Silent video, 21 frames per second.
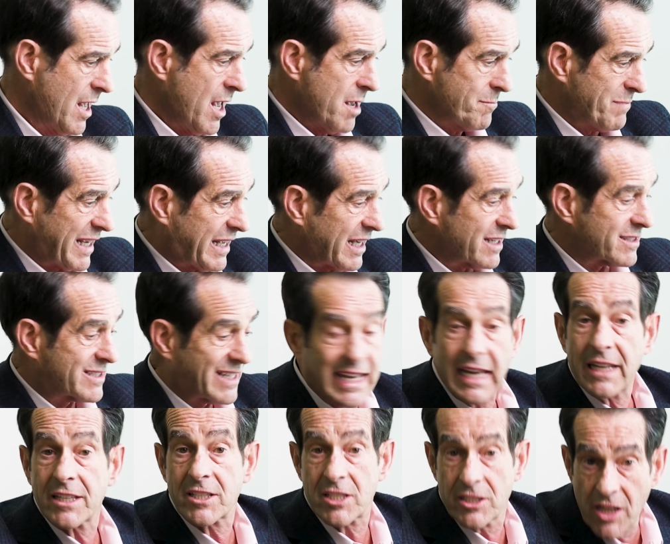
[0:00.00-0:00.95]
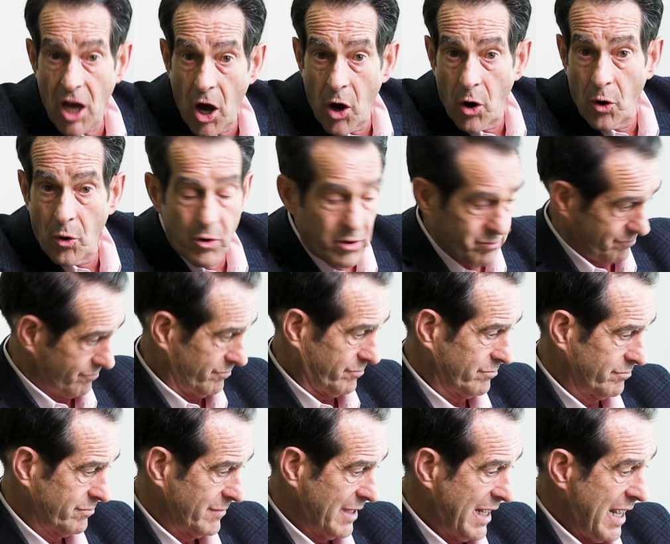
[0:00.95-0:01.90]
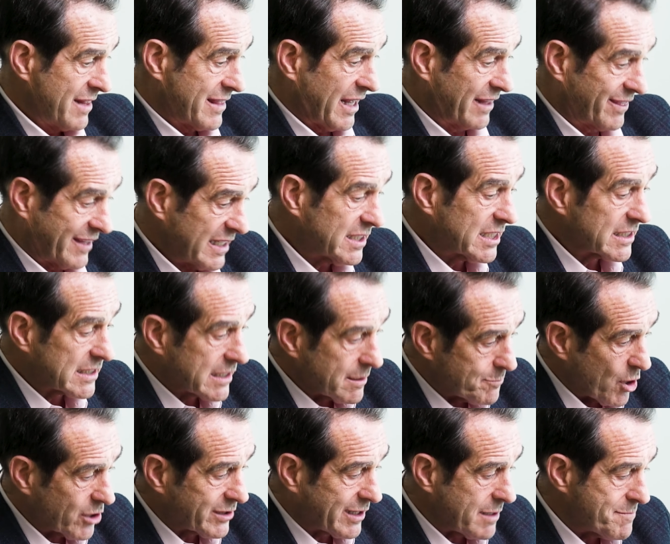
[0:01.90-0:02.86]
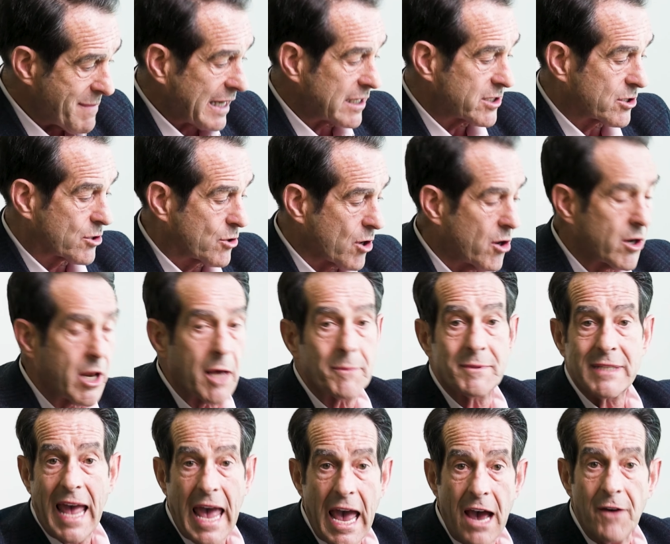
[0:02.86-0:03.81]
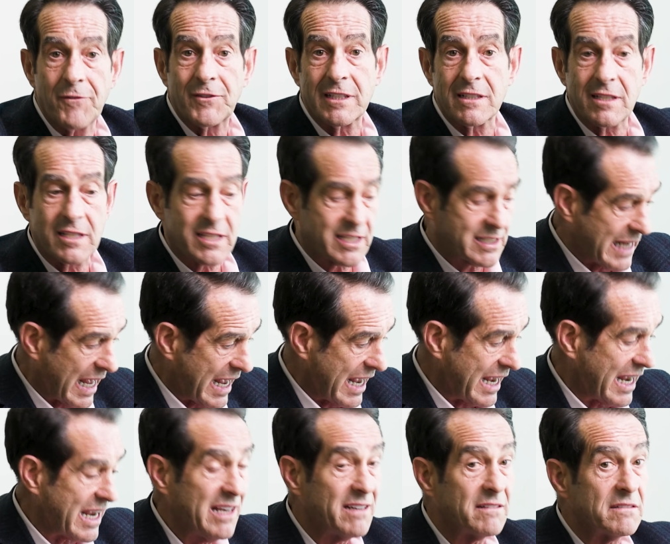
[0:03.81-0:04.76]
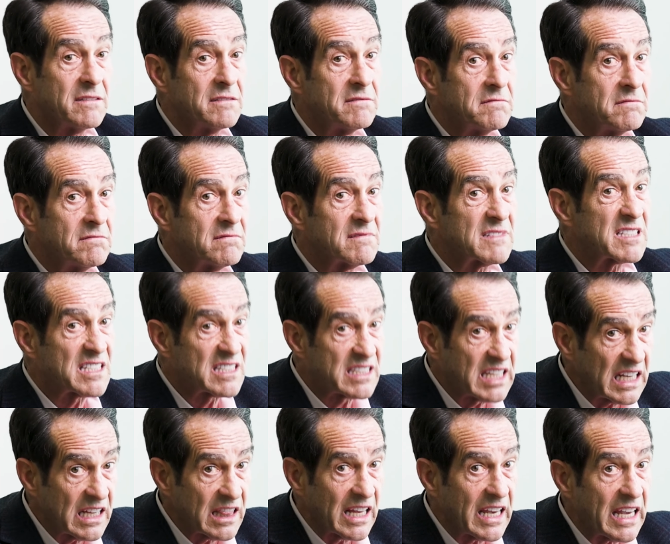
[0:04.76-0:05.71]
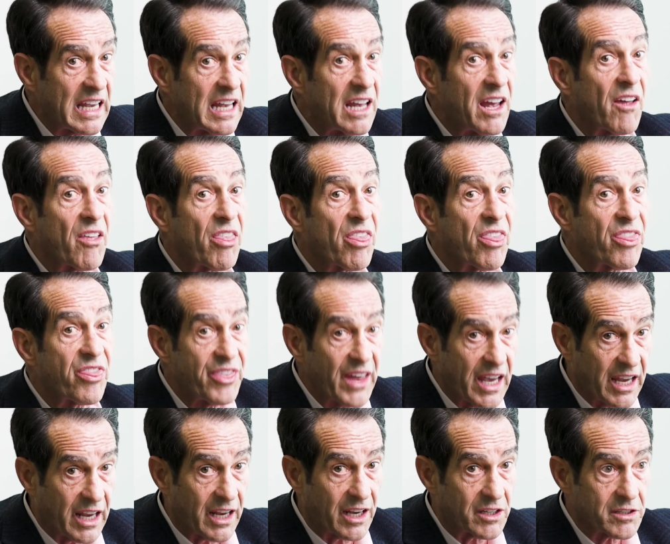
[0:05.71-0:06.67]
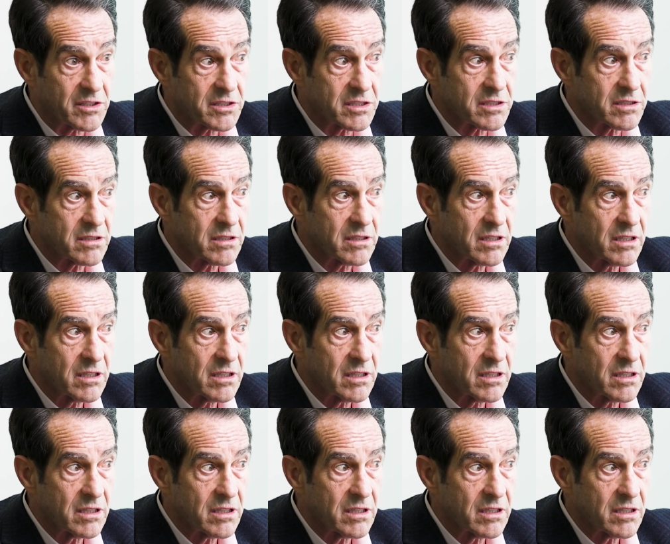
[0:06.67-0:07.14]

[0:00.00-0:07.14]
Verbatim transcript: Because kids know that this is the book that makes grown-ups have to say silly things.